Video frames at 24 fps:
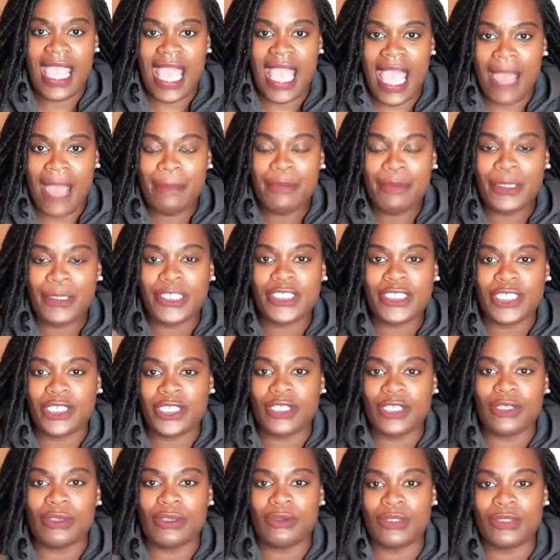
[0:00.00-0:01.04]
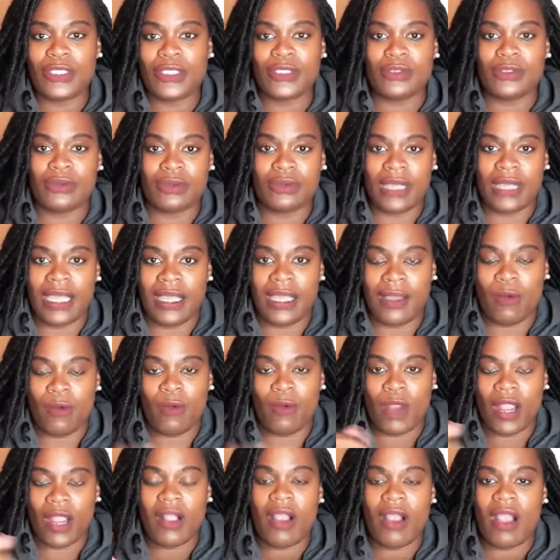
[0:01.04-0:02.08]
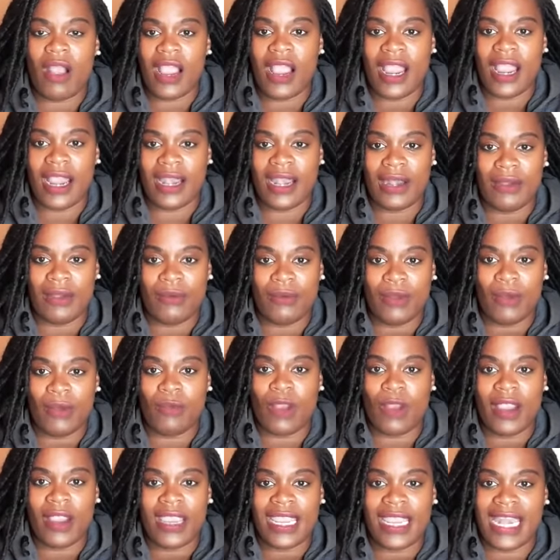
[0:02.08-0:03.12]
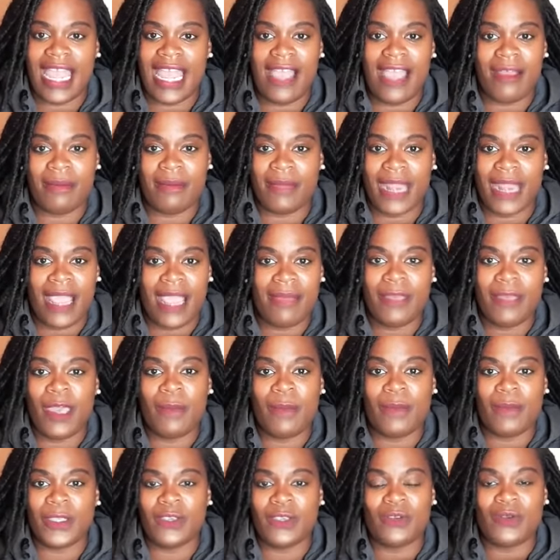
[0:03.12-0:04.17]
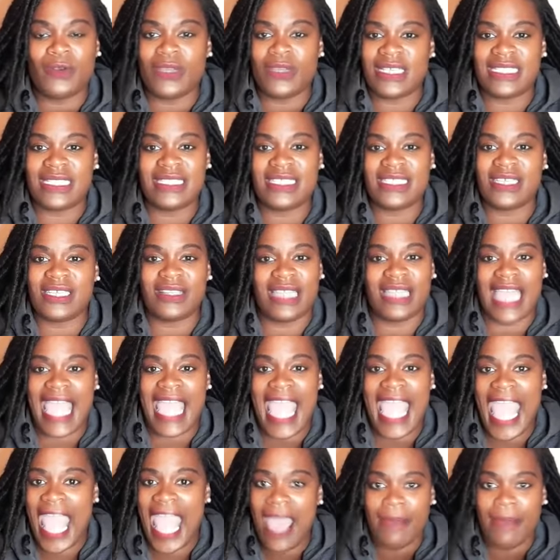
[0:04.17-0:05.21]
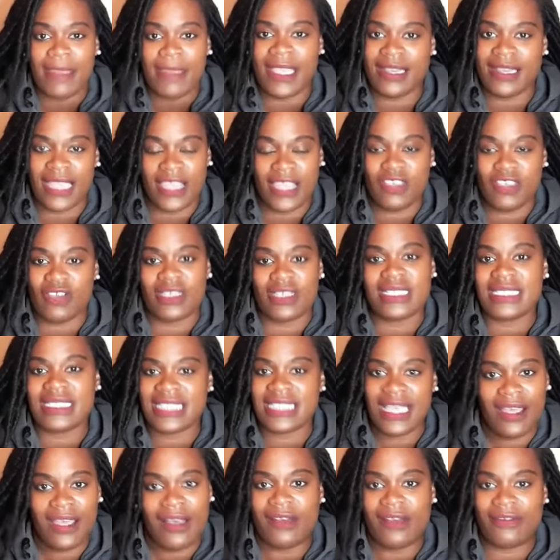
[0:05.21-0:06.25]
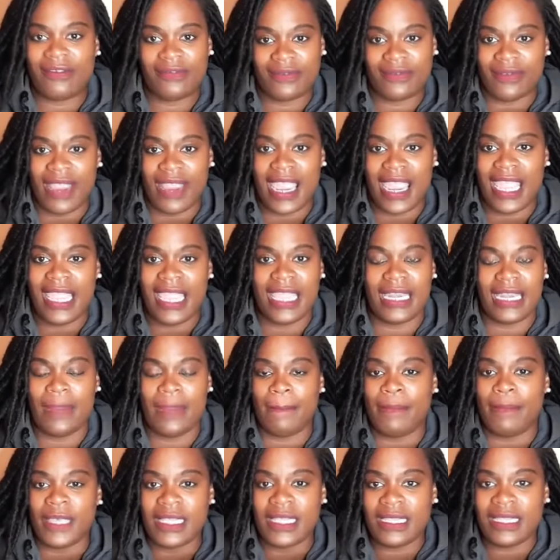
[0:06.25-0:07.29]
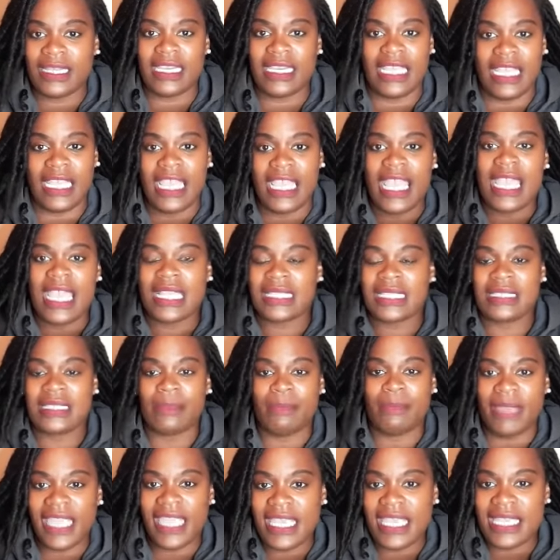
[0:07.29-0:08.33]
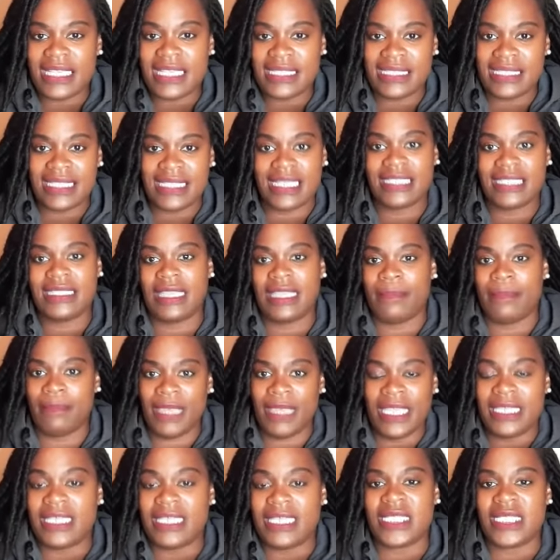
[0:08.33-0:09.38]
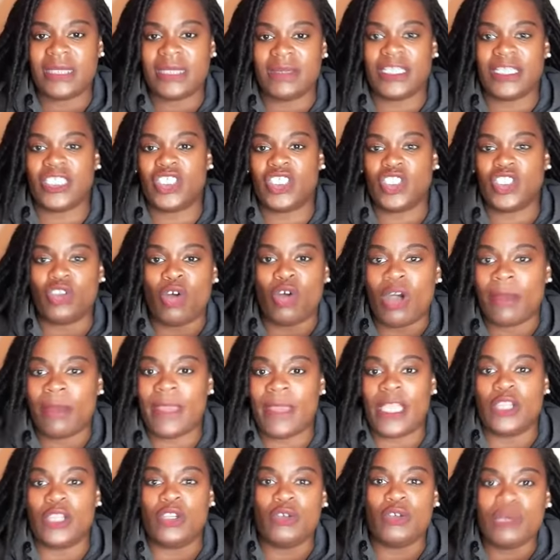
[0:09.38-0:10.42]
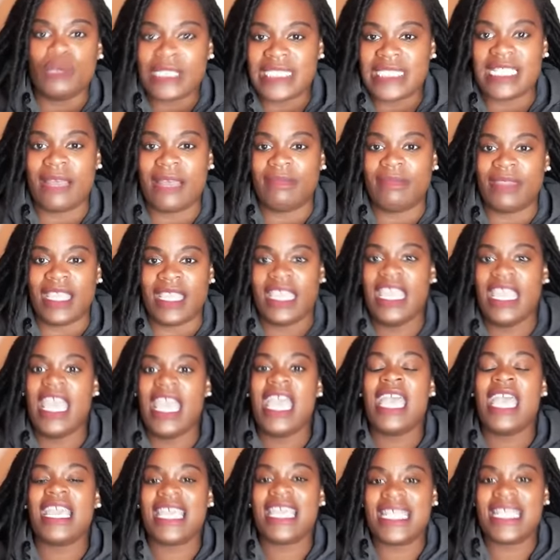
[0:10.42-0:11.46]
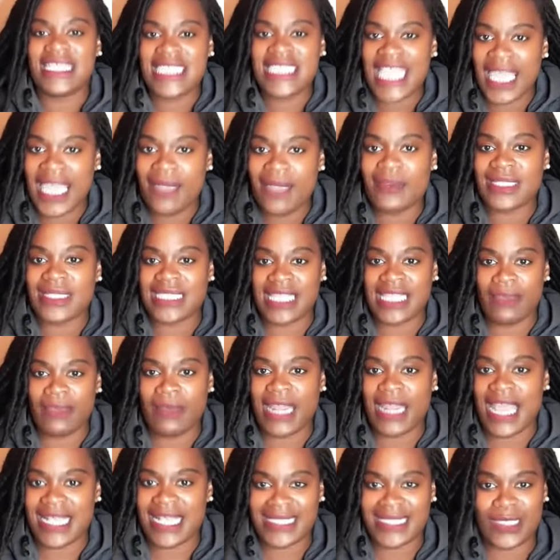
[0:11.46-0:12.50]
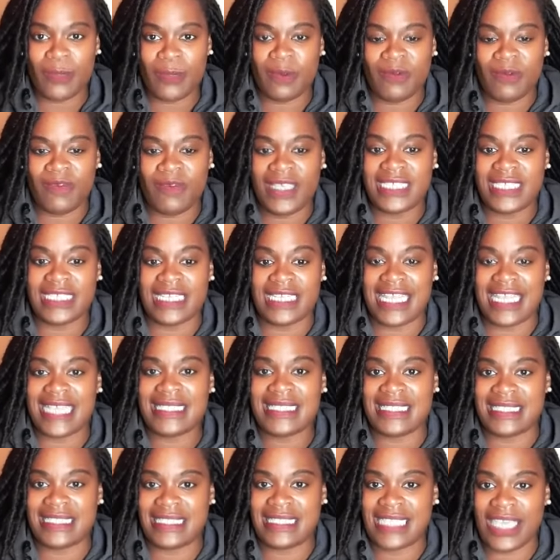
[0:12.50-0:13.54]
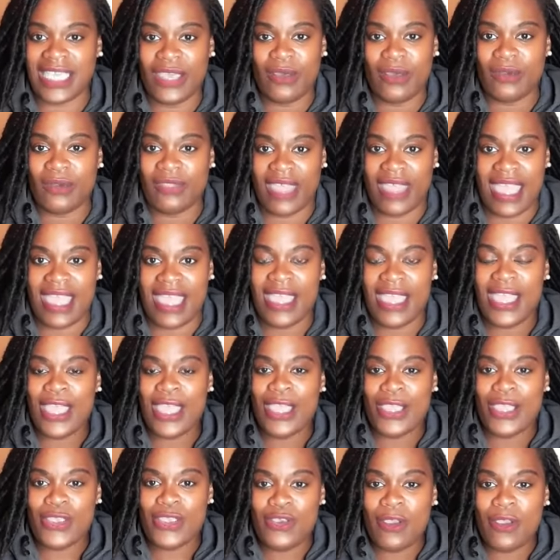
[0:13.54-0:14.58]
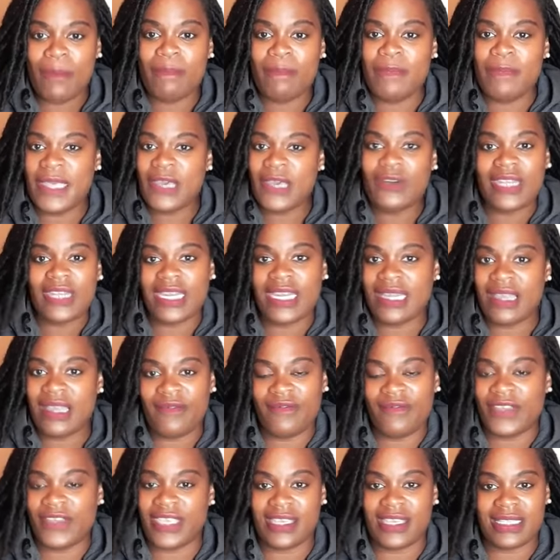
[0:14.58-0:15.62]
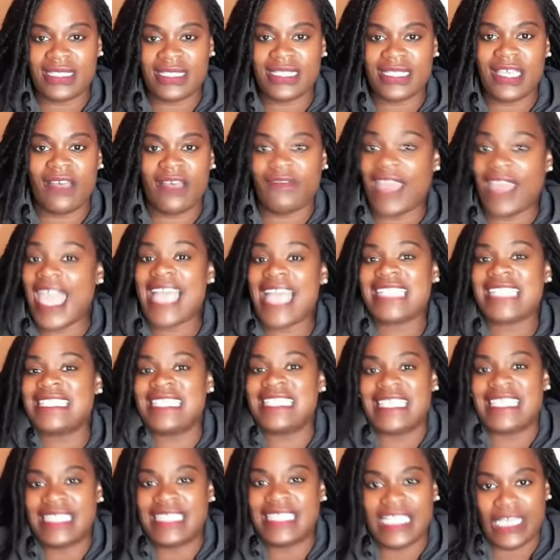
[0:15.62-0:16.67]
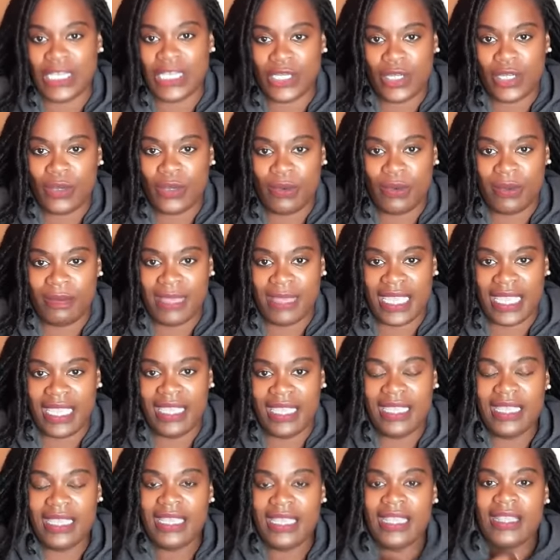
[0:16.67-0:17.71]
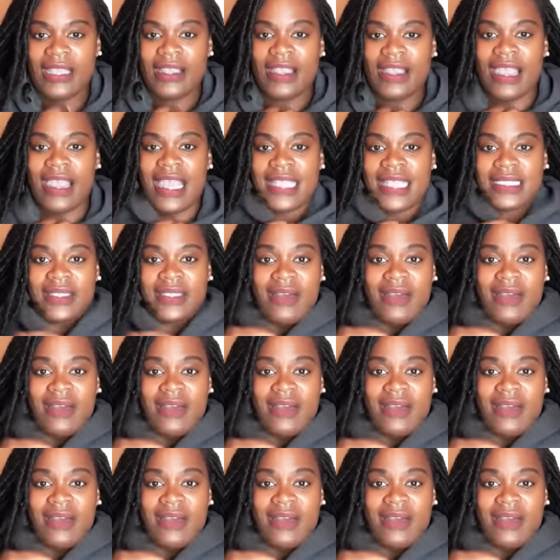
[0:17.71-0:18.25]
I'm pushing you to work hard with working out, but I'm helping you to instill a habit in yourself, right? An ability to be consistent, be disciplined, and show up and do something continuously without supervision. That's a skill that you're building up for yourself. It has nothing to do with me. All right.